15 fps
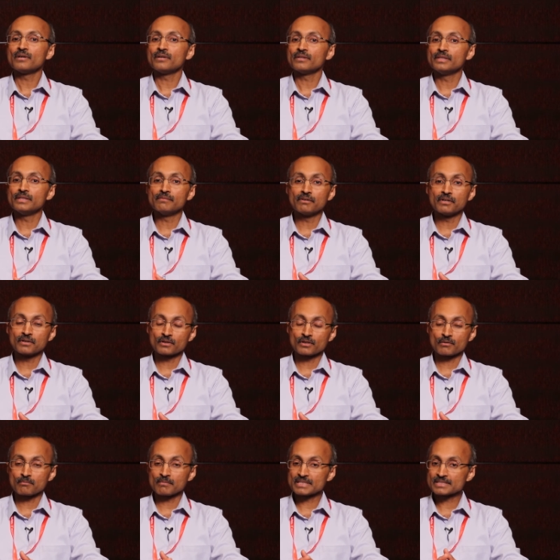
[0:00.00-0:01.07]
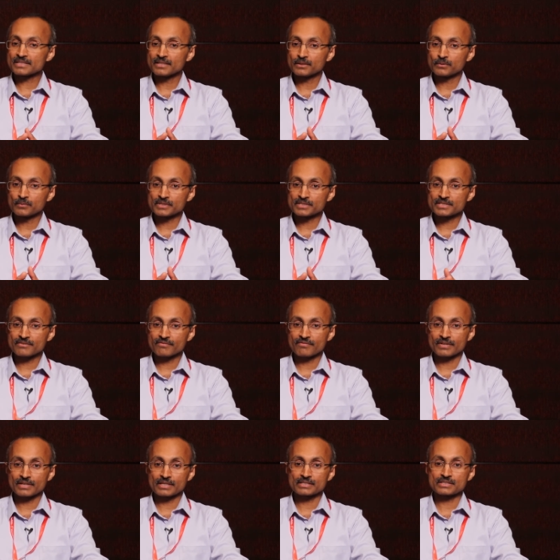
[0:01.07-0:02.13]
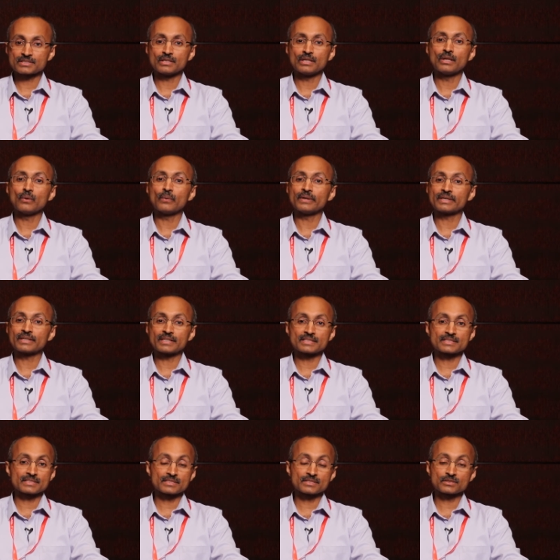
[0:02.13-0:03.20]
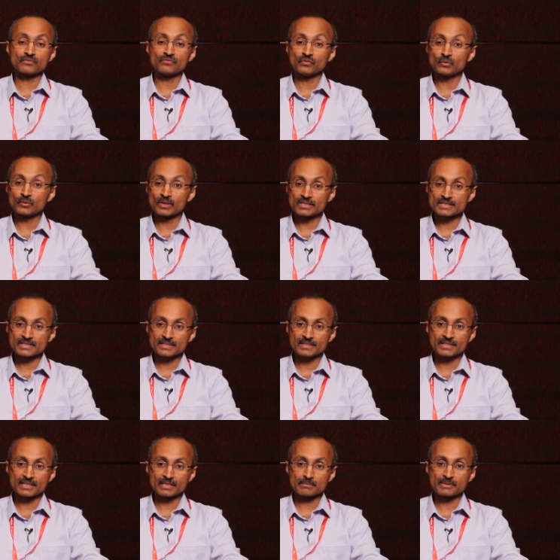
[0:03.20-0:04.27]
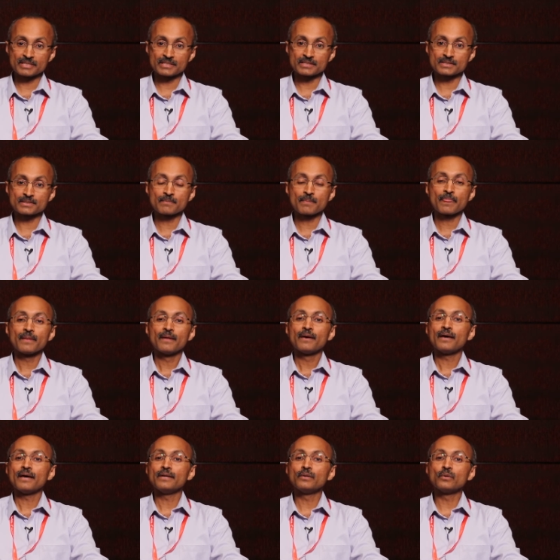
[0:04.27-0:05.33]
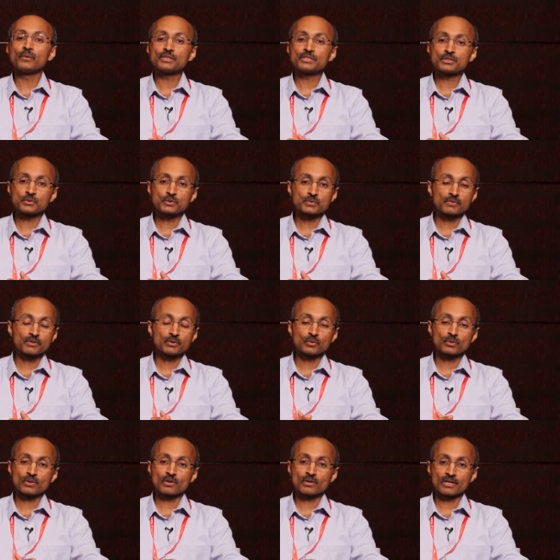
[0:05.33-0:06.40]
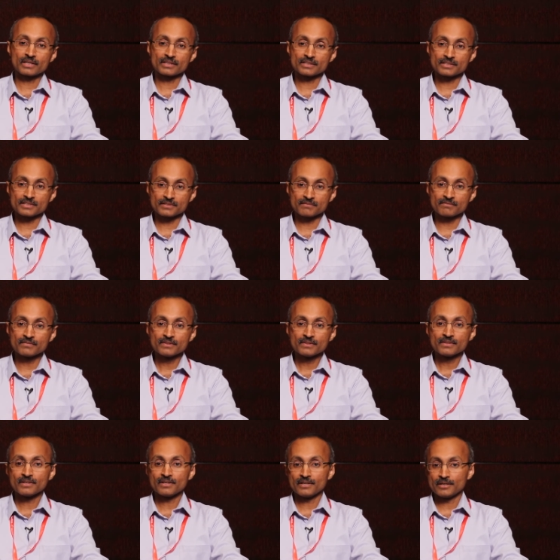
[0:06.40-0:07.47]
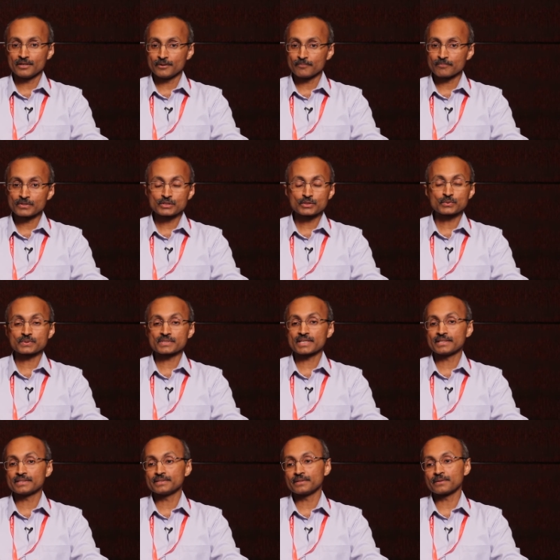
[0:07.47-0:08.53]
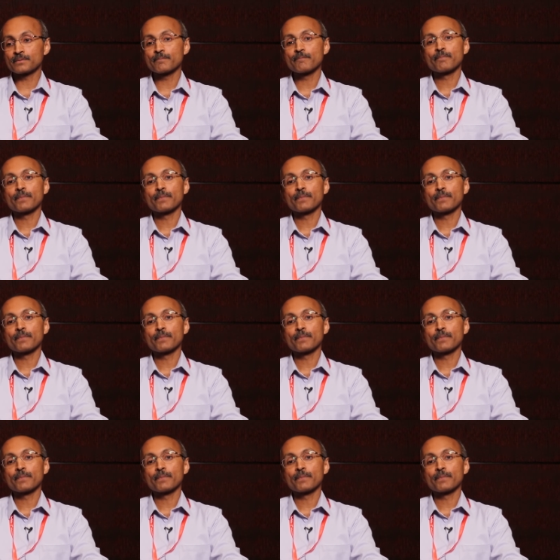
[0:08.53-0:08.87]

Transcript: uh, liver or muscle adverse effects, no increased risk of new onset diabetes, and no issues with neurocognitive um, issues either.